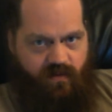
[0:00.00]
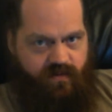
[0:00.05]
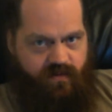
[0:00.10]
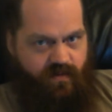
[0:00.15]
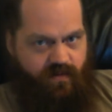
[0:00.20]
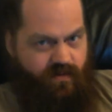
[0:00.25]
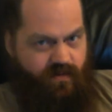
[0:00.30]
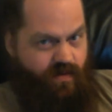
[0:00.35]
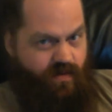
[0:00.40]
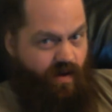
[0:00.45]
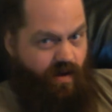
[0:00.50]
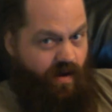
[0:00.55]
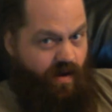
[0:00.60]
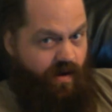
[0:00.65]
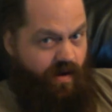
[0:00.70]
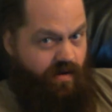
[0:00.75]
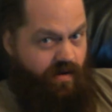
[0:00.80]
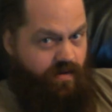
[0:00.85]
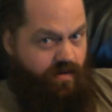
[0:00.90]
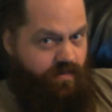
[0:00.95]
is
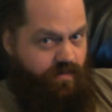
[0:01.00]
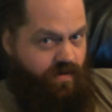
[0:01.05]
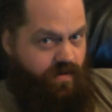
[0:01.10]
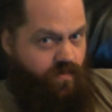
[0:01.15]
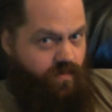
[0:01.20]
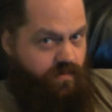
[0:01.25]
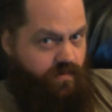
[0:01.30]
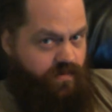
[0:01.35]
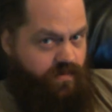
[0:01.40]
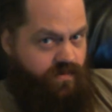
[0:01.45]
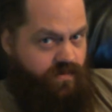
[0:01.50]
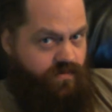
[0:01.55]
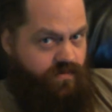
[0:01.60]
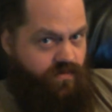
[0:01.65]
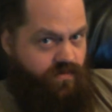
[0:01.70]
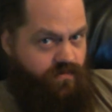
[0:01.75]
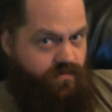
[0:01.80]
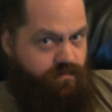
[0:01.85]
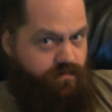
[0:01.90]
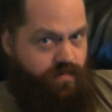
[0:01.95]
kind of an equivalent
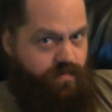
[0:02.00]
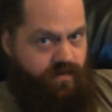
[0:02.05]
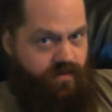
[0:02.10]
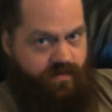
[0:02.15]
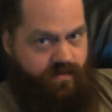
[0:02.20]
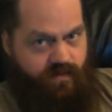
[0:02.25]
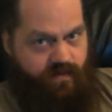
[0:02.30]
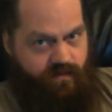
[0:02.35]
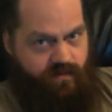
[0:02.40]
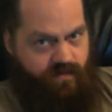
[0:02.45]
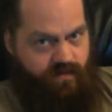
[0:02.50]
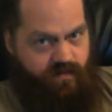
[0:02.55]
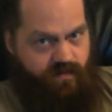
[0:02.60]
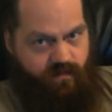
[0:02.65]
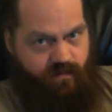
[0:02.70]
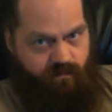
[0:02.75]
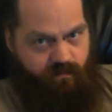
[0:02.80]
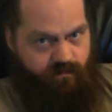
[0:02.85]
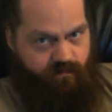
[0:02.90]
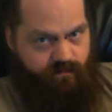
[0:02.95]
term, but there's
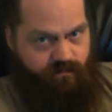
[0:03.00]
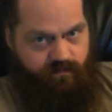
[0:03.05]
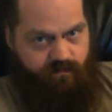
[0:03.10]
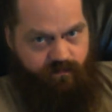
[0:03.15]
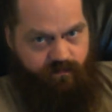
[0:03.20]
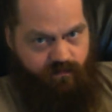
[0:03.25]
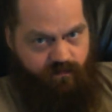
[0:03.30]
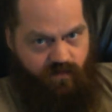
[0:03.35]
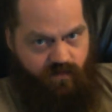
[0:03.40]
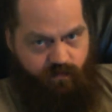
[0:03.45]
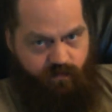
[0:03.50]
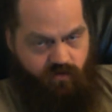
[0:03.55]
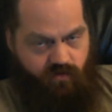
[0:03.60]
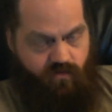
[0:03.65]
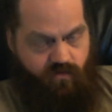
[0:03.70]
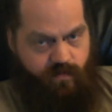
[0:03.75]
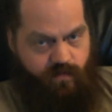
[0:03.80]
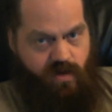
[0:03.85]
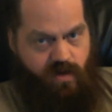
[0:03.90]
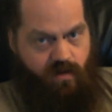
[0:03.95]
some
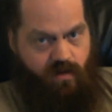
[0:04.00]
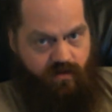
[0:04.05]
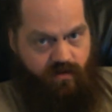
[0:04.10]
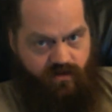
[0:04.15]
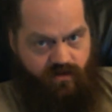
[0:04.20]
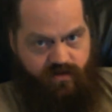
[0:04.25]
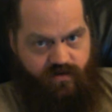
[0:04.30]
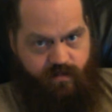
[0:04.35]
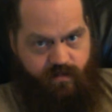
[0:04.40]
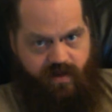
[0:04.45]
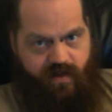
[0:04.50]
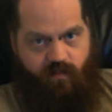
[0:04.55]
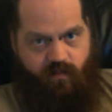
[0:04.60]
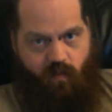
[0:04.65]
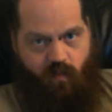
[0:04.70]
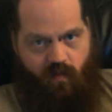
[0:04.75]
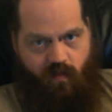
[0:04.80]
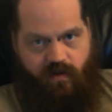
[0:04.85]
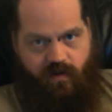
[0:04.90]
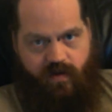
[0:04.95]
terminology debate
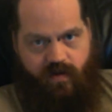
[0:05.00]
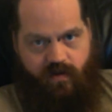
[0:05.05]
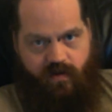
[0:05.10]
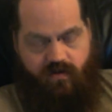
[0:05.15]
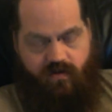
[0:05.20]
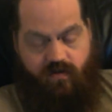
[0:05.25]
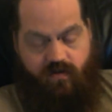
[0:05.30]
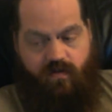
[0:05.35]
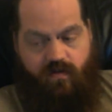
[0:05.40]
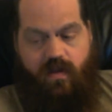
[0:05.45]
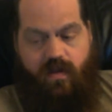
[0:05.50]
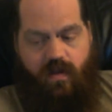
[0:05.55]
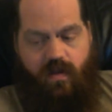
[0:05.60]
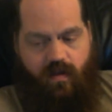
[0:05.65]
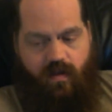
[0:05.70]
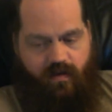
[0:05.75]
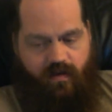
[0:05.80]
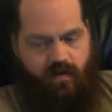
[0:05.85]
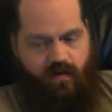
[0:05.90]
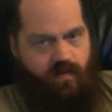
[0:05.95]
we won't get into.
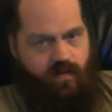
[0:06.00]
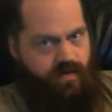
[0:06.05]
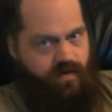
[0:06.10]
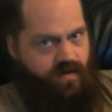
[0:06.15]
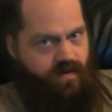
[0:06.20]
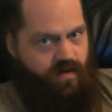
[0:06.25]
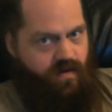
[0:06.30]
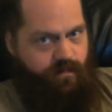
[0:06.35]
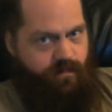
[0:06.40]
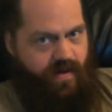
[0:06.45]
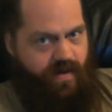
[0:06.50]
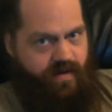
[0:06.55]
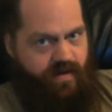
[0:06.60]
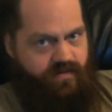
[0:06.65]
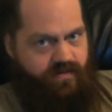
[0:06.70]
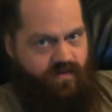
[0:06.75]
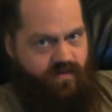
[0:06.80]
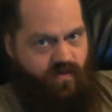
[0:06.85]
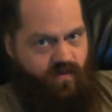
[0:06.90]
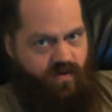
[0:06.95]
Call it a
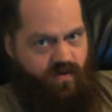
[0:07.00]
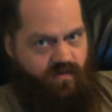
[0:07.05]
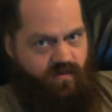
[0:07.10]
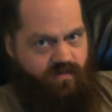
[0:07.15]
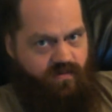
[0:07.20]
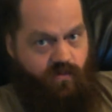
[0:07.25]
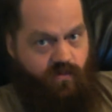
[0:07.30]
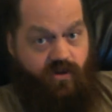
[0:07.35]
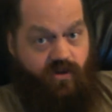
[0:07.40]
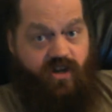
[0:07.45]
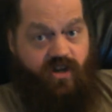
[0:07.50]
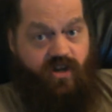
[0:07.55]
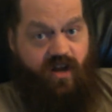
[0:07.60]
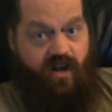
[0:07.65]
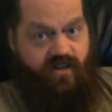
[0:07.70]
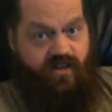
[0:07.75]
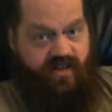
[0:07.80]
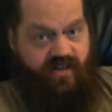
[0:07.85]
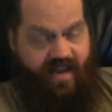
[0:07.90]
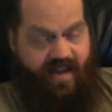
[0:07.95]
compact coil or a
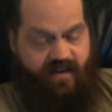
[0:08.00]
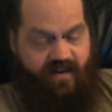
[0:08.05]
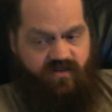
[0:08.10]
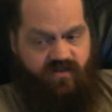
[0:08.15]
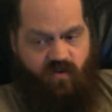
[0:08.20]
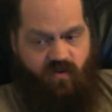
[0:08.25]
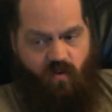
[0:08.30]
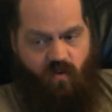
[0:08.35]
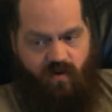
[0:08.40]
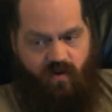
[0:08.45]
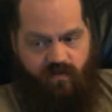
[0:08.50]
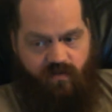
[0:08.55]
contact coil.